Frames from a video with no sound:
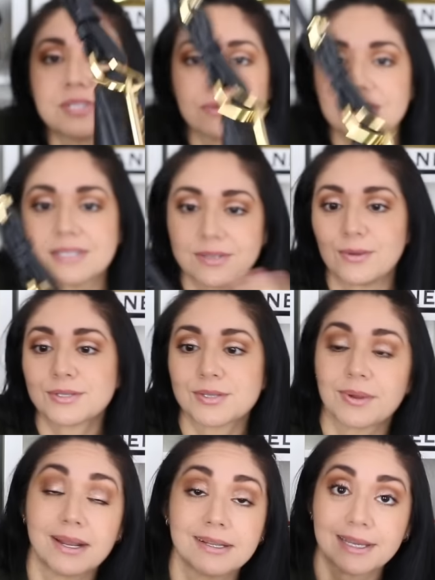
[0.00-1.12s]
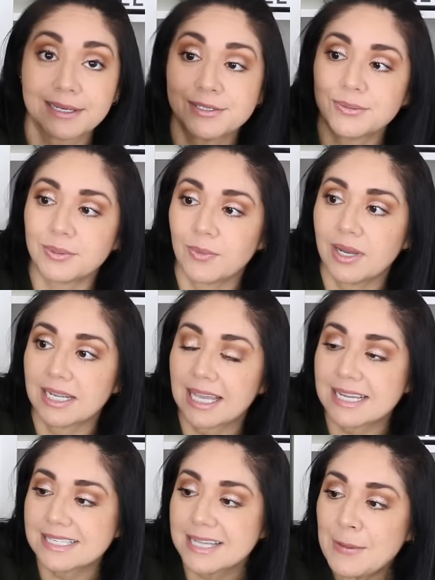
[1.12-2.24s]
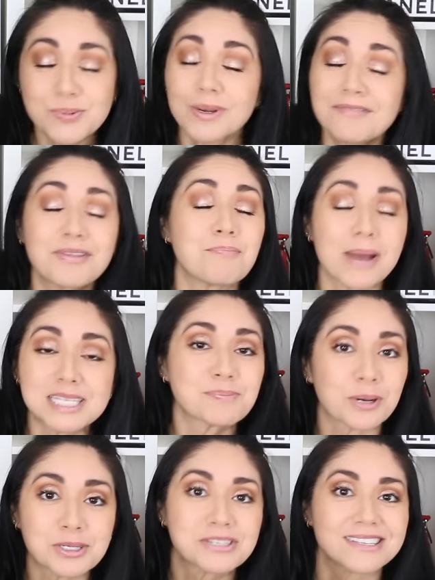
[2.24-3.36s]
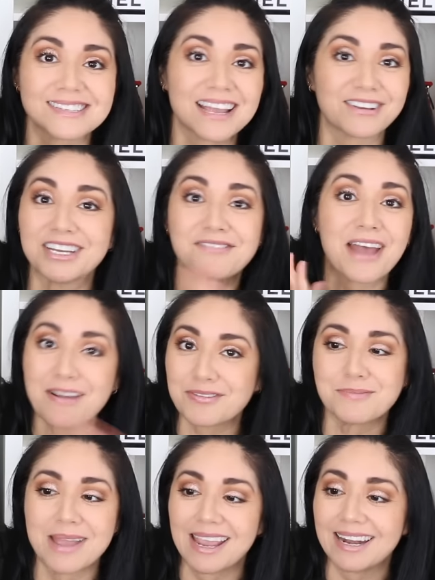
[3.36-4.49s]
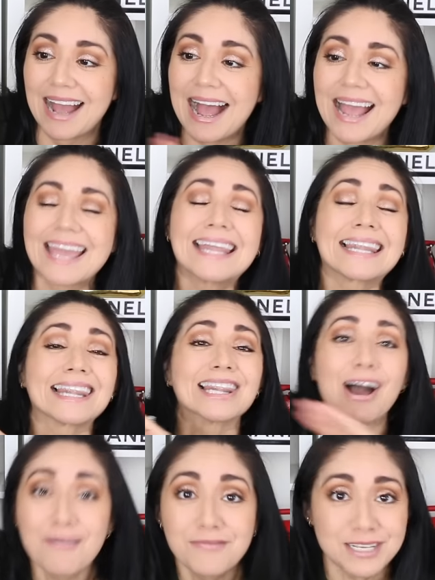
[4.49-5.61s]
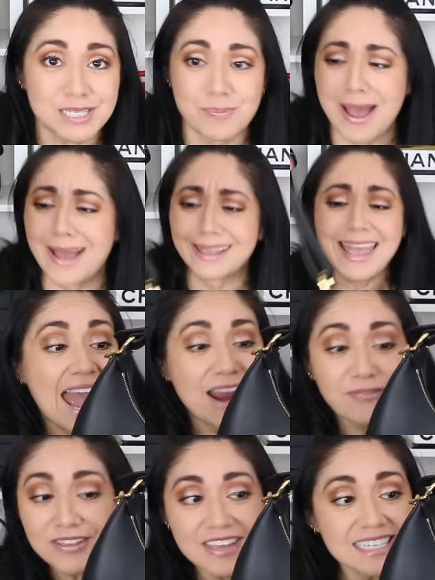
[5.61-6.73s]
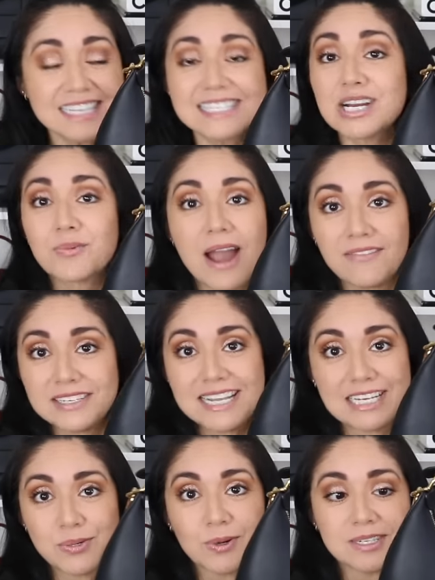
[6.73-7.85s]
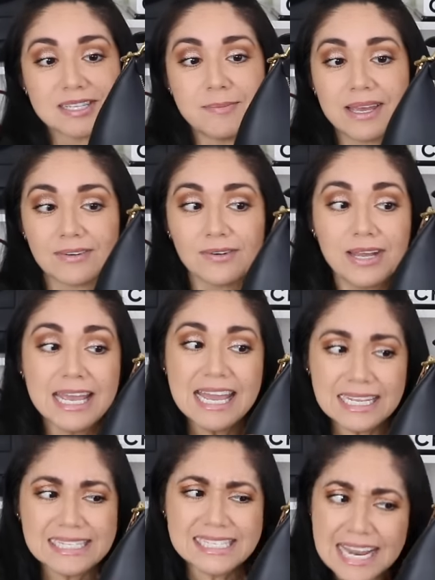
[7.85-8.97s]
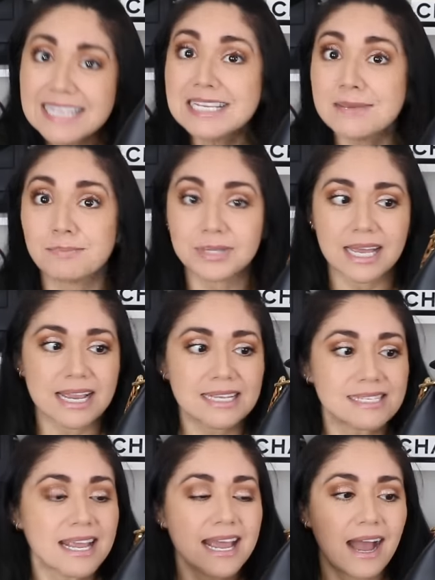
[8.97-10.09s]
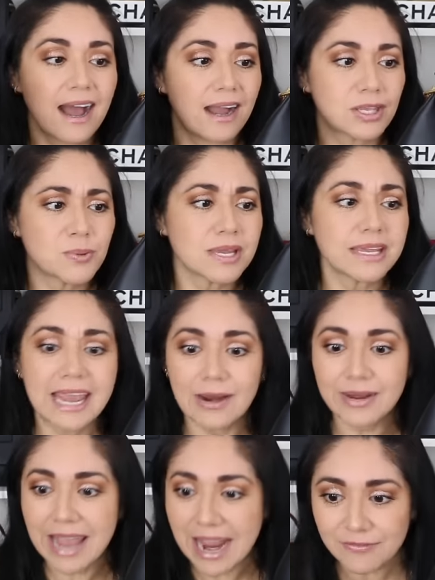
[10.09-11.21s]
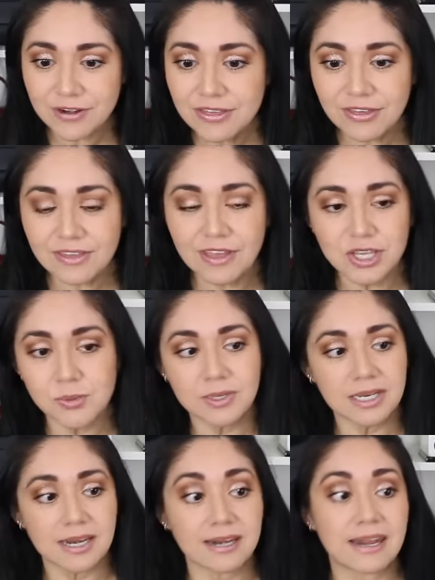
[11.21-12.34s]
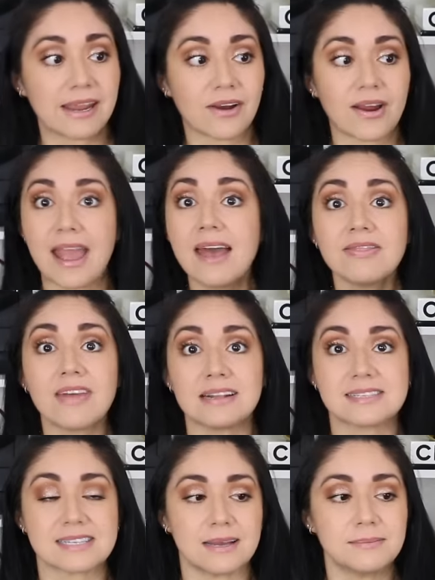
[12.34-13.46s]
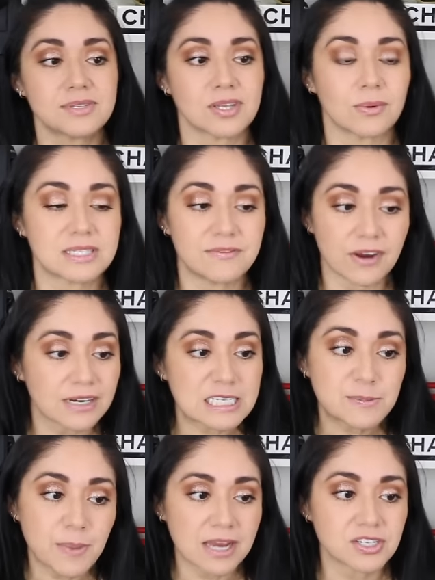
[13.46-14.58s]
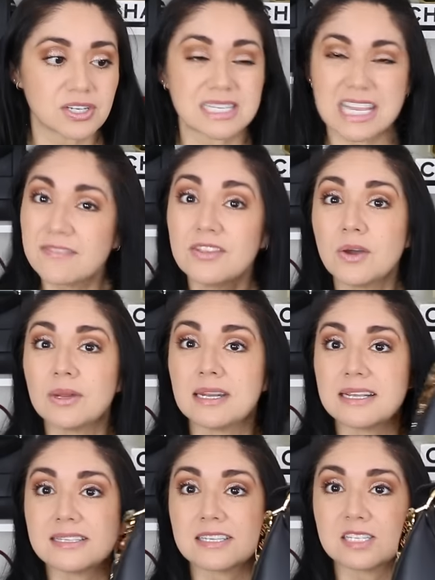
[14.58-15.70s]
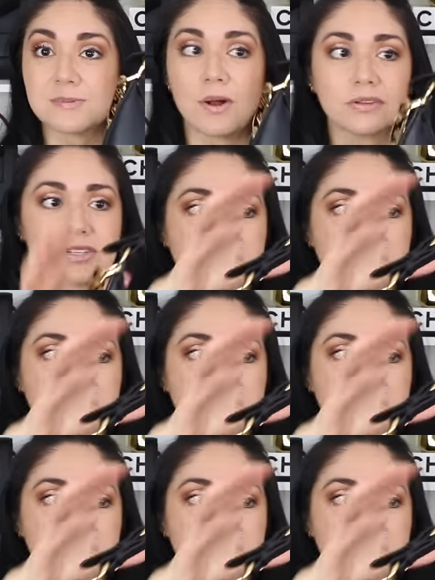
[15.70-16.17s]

so this is also kind of like a two-in-one, I guess. It's one of the best purchases I could have ever made. I love this bag. Everything doesn't gravitate towards the middle. It stays in place. Uh, you can carry everything that you need in here and then some, so it's very spacious, even though it is the smaller